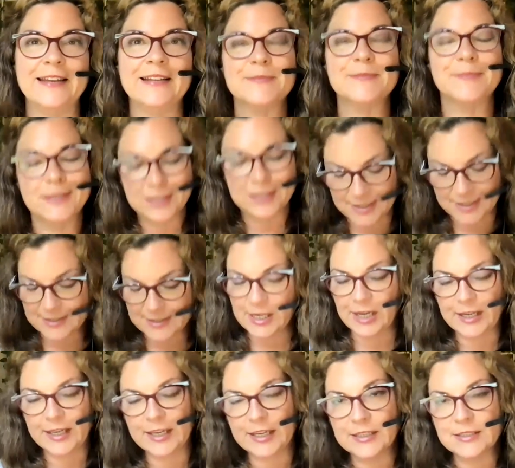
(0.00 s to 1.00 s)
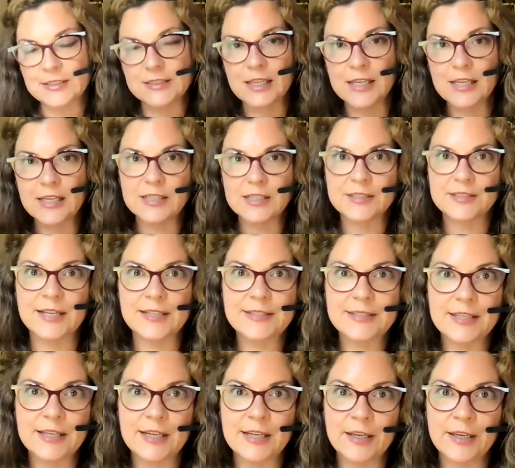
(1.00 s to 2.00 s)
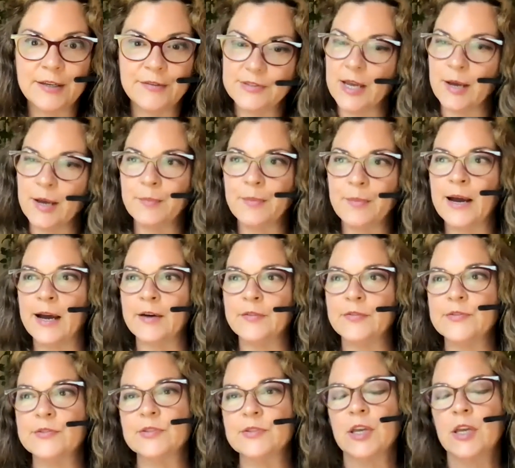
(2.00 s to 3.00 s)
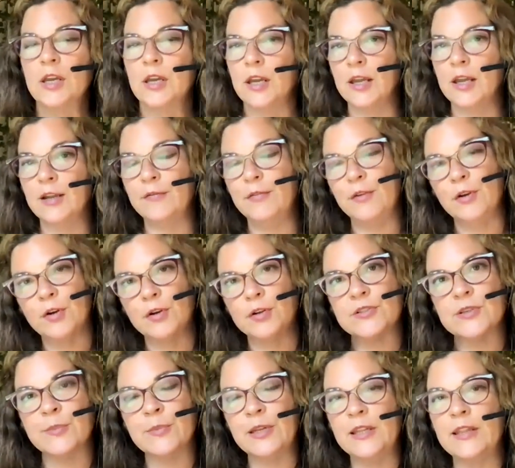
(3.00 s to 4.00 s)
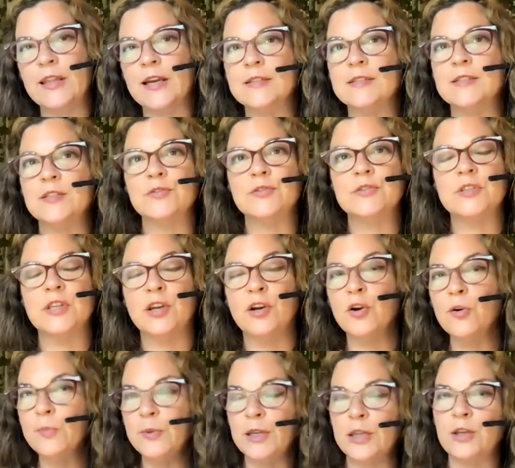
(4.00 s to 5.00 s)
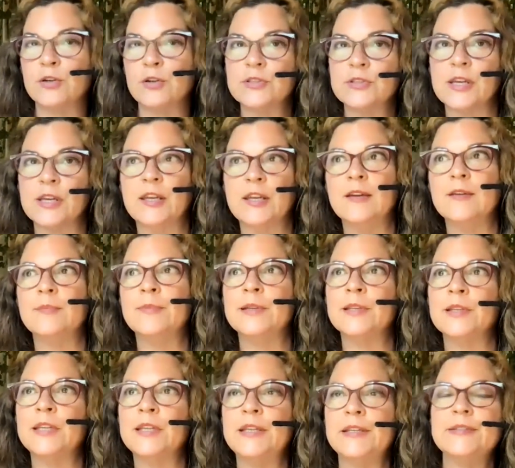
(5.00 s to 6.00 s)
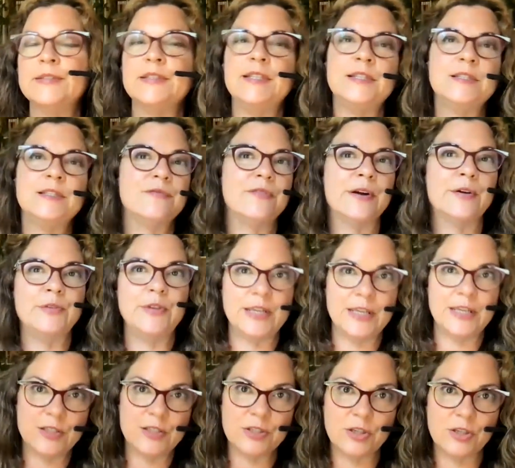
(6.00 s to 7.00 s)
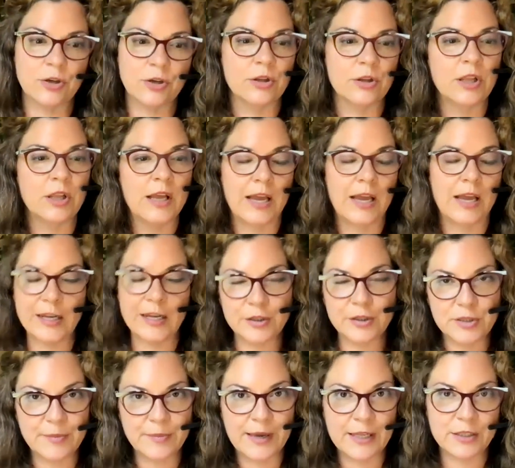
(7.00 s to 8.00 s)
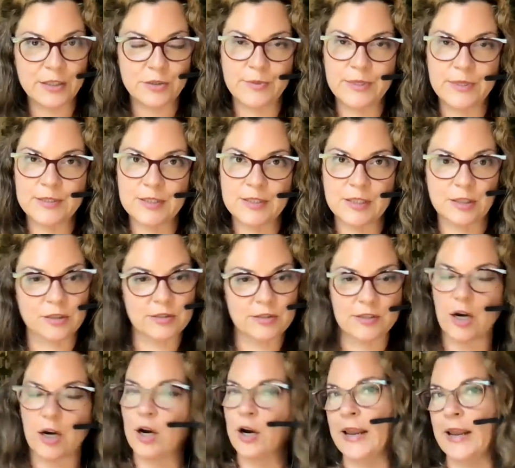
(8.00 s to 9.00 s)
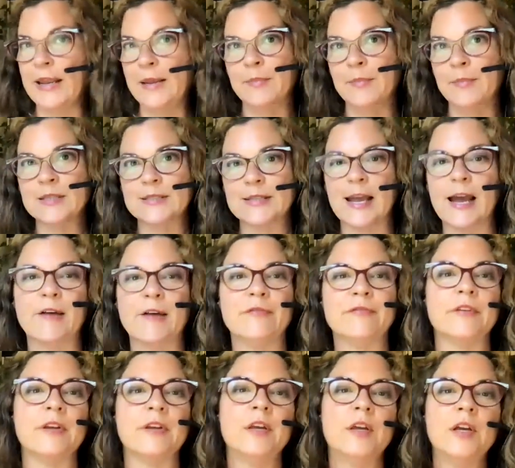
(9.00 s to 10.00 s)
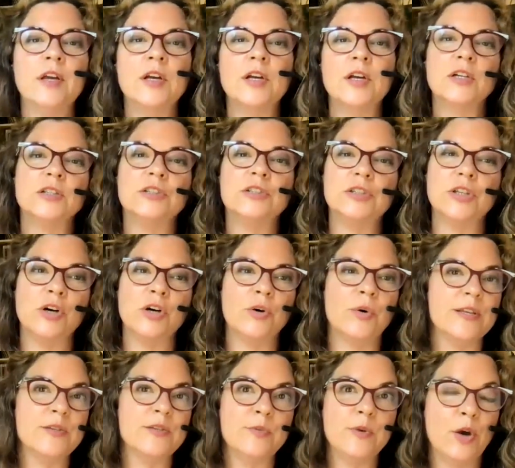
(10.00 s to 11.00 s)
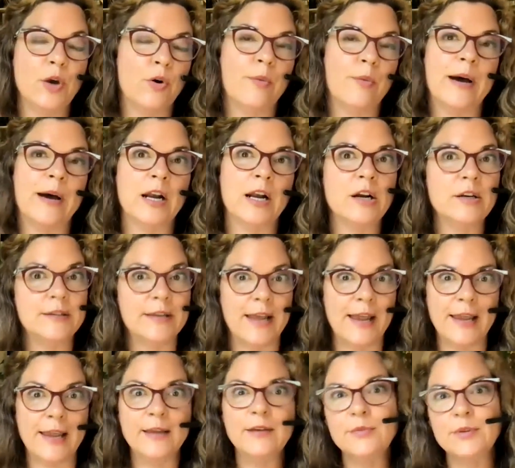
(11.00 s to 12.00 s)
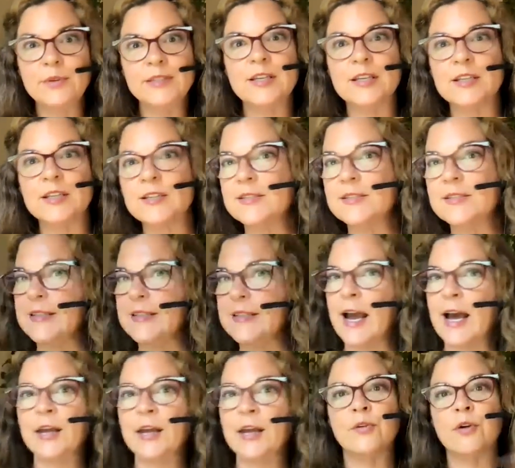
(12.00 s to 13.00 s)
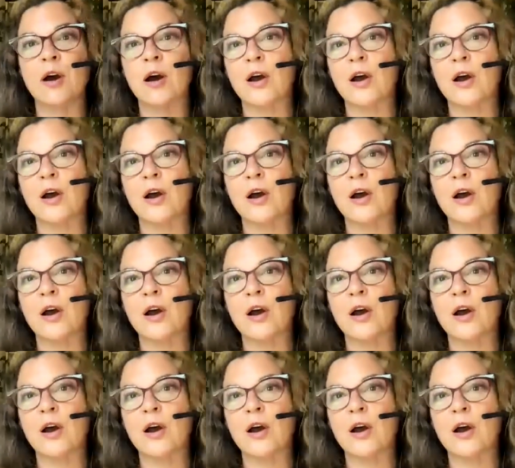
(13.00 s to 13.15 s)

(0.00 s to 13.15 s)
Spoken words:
and especially psychics, sensitives, empaths, and if you're somebody that's interested in opening your psychic abilities, these foundational energy management skills are a must-have. So as we go about our day, we tend to scatter